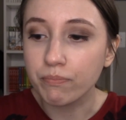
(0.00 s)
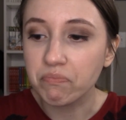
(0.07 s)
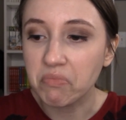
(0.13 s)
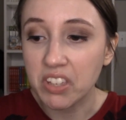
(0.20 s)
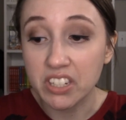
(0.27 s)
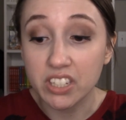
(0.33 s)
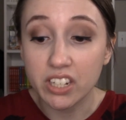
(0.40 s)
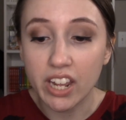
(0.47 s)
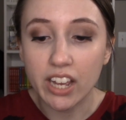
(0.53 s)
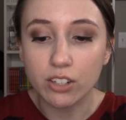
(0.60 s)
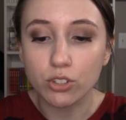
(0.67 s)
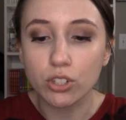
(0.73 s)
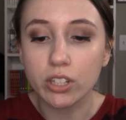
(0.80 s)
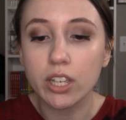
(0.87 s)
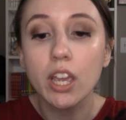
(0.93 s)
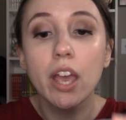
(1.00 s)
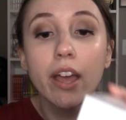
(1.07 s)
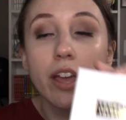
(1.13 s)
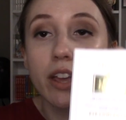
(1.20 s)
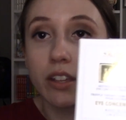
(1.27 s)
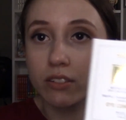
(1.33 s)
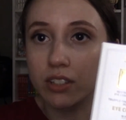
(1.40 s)
It did actually.
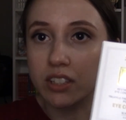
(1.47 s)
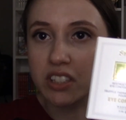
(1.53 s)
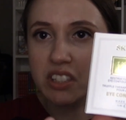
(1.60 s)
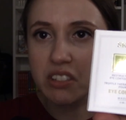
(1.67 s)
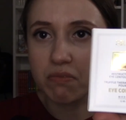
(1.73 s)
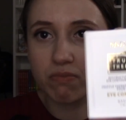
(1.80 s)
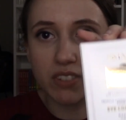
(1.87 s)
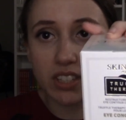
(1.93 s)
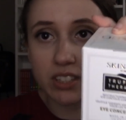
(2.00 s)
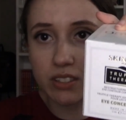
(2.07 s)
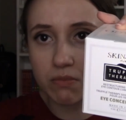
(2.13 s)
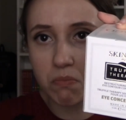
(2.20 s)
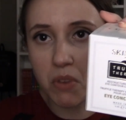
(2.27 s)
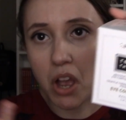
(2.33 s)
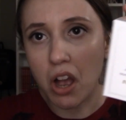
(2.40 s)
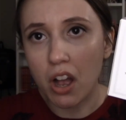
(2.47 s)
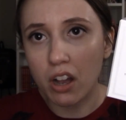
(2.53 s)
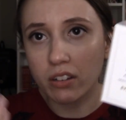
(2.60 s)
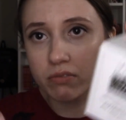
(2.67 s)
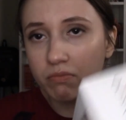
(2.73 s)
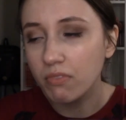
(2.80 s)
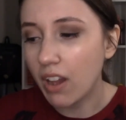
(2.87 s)
This
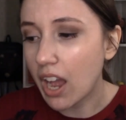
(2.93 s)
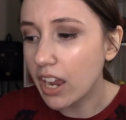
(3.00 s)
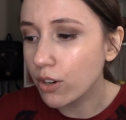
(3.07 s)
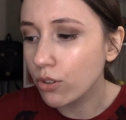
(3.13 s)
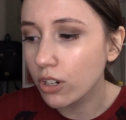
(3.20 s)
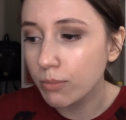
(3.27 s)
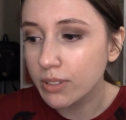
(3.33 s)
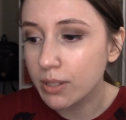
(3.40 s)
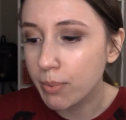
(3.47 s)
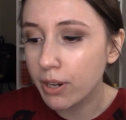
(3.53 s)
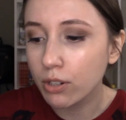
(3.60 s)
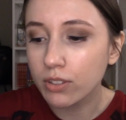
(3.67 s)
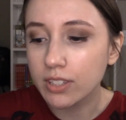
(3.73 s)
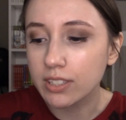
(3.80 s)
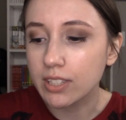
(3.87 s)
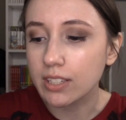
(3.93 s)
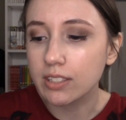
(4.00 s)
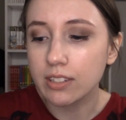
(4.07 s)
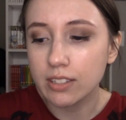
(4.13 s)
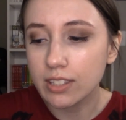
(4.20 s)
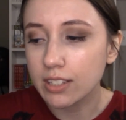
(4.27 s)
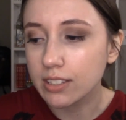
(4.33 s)
eye cream is apparently
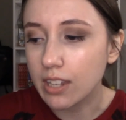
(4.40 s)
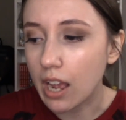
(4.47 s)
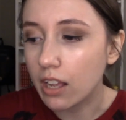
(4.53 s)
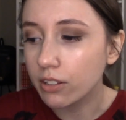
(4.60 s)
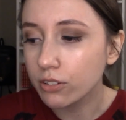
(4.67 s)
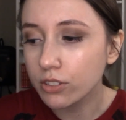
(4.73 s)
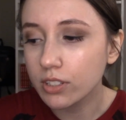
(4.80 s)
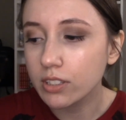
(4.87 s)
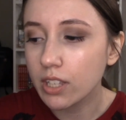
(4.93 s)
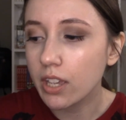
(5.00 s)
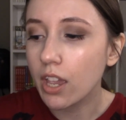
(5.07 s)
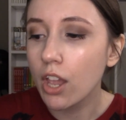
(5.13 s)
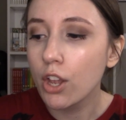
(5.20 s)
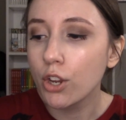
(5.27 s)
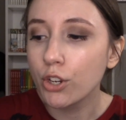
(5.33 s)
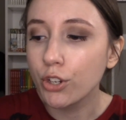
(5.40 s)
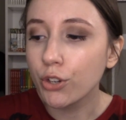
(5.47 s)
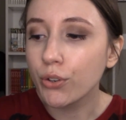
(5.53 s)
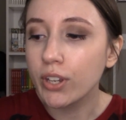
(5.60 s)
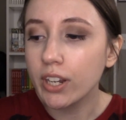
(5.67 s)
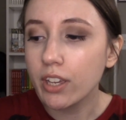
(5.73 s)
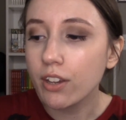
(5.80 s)
$66. It's like you're
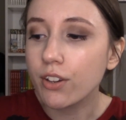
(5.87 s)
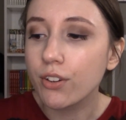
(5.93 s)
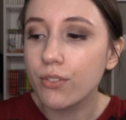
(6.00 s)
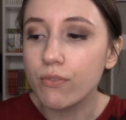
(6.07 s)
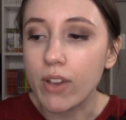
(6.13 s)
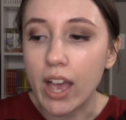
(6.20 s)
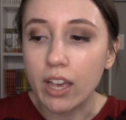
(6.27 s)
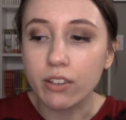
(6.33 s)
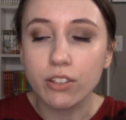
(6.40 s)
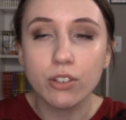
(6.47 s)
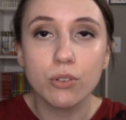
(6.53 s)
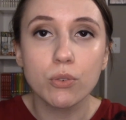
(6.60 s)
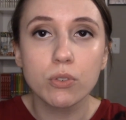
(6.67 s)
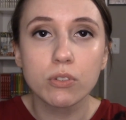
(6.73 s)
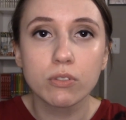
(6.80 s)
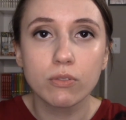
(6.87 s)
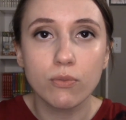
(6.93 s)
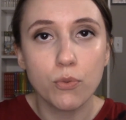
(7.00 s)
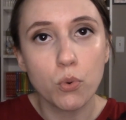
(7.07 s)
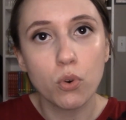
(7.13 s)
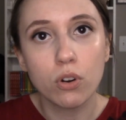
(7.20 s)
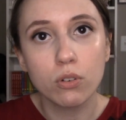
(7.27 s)
getting a good value
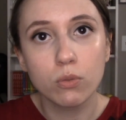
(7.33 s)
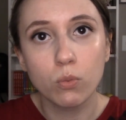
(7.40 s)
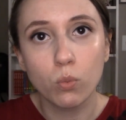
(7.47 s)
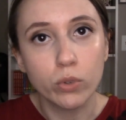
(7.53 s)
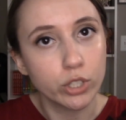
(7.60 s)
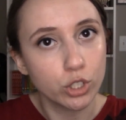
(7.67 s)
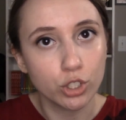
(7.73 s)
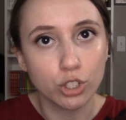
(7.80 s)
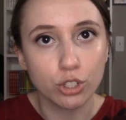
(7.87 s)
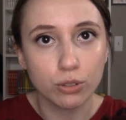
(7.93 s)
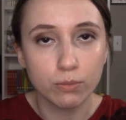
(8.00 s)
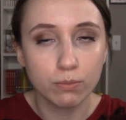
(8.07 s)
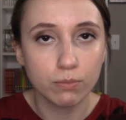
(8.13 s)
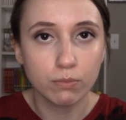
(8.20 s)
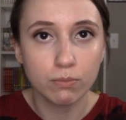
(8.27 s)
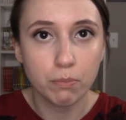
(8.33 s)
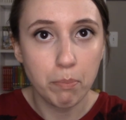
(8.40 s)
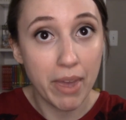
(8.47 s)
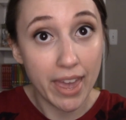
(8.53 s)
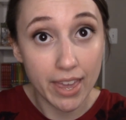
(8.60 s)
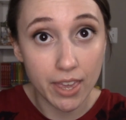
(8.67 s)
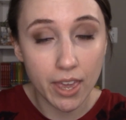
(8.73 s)
for what you're
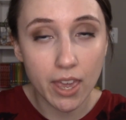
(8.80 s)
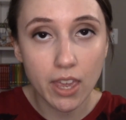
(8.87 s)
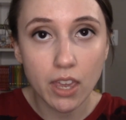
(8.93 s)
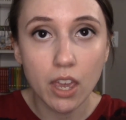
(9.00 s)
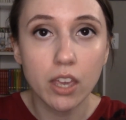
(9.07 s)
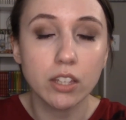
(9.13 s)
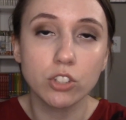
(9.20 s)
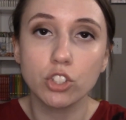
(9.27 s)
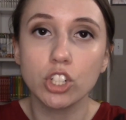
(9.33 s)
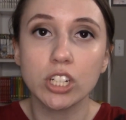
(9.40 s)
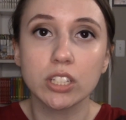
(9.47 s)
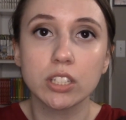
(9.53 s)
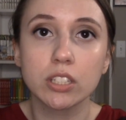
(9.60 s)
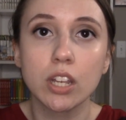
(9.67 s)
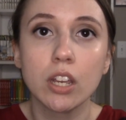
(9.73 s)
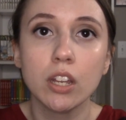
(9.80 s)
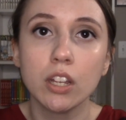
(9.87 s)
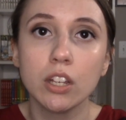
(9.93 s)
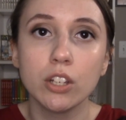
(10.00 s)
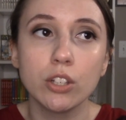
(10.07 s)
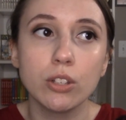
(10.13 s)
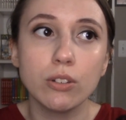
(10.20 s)
paying. It's just
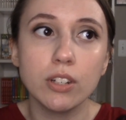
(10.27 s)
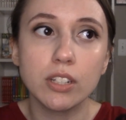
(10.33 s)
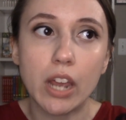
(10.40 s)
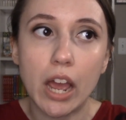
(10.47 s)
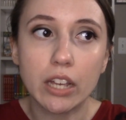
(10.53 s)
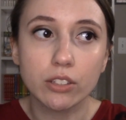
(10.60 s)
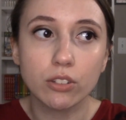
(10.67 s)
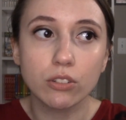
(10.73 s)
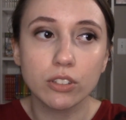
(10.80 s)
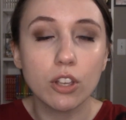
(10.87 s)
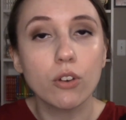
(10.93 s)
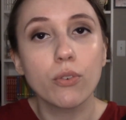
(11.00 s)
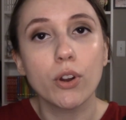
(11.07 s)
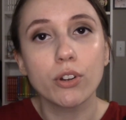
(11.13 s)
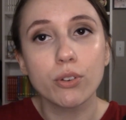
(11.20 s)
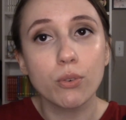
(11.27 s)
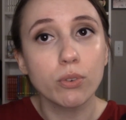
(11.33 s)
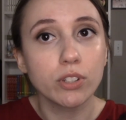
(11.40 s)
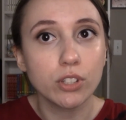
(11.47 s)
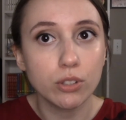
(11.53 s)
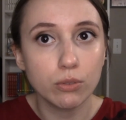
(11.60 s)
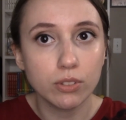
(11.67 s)
you need to ask yourself, are you going
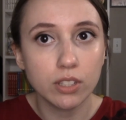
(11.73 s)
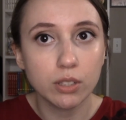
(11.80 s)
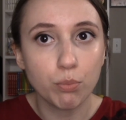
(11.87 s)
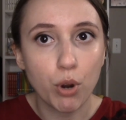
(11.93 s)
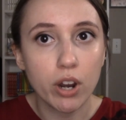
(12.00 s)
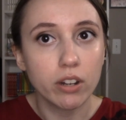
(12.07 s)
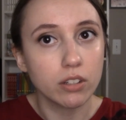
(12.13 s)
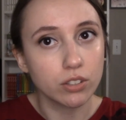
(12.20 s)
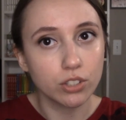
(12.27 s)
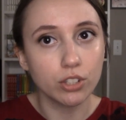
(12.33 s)
to use these products?